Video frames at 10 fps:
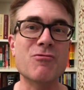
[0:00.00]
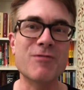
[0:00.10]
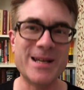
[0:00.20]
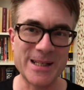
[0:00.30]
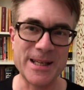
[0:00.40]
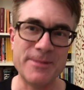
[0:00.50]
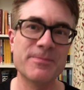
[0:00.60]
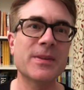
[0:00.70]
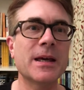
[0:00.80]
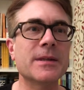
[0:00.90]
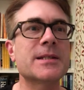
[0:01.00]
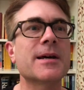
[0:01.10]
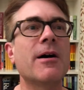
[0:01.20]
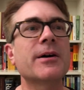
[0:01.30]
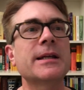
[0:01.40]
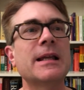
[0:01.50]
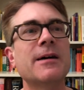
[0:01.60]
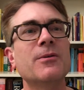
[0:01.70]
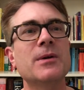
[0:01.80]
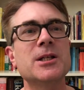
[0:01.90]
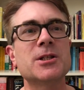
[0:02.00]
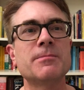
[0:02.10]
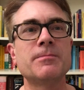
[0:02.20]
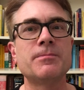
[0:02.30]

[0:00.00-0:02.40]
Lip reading: readily in the target language.